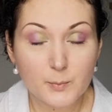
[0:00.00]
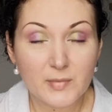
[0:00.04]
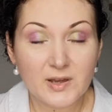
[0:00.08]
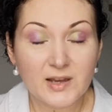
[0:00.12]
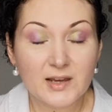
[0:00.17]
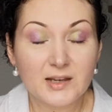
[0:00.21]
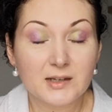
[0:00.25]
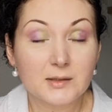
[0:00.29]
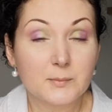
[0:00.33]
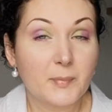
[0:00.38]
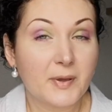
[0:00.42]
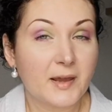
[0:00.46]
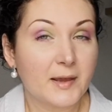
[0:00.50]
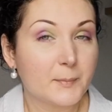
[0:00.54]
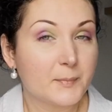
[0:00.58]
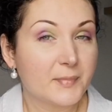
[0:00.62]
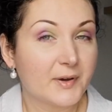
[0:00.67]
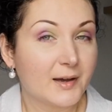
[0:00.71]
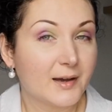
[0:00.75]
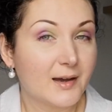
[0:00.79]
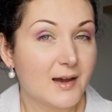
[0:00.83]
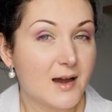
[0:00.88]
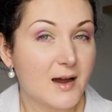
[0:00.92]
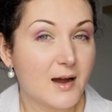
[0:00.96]
me and
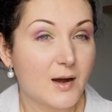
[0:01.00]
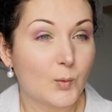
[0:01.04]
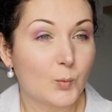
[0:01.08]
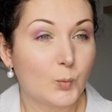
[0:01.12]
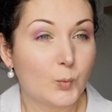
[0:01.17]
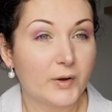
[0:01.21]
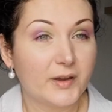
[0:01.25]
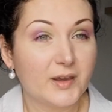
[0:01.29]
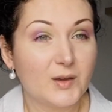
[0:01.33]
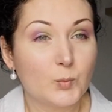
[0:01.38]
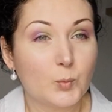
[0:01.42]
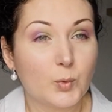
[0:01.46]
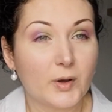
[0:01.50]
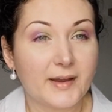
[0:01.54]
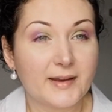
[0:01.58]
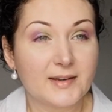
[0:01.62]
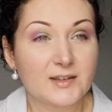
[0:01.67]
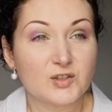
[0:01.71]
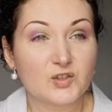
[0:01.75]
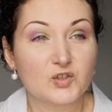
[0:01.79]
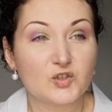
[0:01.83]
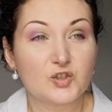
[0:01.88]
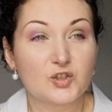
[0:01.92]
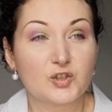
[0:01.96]
Pippa, we
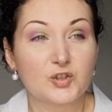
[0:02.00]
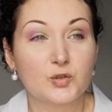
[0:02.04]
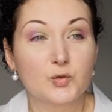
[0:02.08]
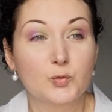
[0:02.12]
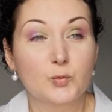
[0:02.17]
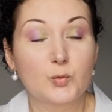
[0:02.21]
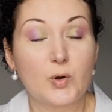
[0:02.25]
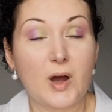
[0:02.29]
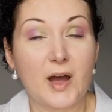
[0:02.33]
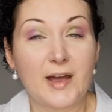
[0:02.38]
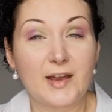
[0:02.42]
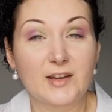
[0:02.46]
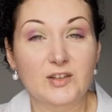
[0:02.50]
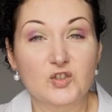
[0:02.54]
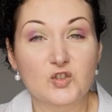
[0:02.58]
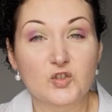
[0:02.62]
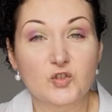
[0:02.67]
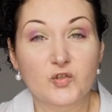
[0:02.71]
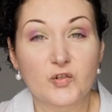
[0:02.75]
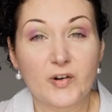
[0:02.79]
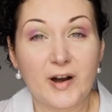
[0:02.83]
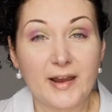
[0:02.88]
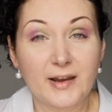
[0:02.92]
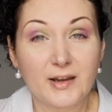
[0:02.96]
went to a
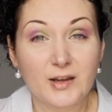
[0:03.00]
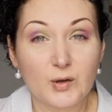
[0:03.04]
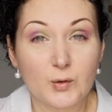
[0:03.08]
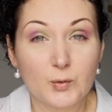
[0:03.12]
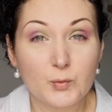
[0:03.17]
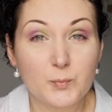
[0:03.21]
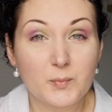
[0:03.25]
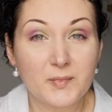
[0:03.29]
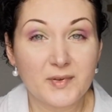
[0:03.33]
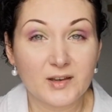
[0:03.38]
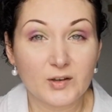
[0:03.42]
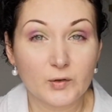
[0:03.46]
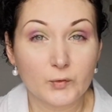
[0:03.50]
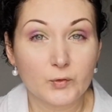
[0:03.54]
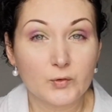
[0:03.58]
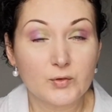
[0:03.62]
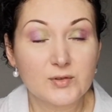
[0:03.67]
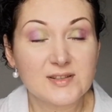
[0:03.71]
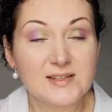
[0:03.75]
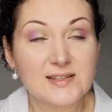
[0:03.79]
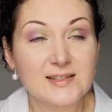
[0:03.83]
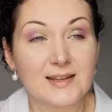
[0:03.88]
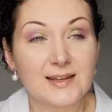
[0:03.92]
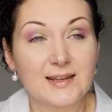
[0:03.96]
Trago
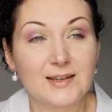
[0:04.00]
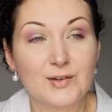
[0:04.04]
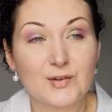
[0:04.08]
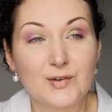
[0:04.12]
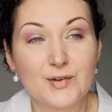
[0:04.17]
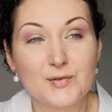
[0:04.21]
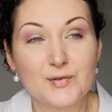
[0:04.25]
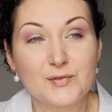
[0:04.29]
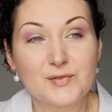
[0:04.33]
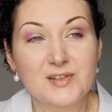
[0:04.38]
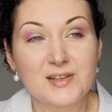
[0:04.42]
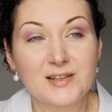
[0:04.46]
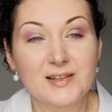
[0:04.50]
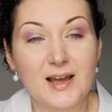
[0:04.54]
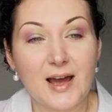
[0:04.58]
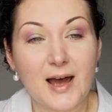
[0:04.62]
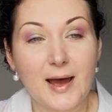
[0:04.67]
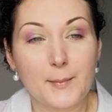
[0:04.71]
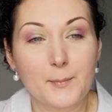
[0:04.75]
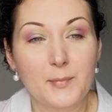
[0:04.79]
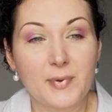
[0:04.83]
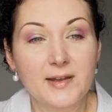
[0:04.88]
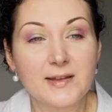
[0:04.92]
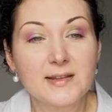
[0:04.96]
Mills in Newton
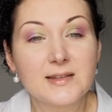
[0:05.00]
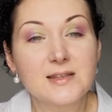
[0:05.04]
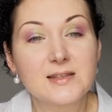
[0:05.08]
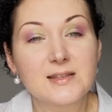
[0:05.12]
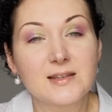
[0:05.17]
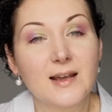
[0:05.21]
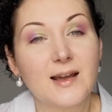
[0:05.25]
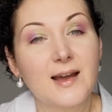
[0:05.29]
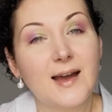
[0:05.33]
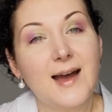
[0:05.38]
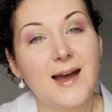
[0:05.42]
Abbot.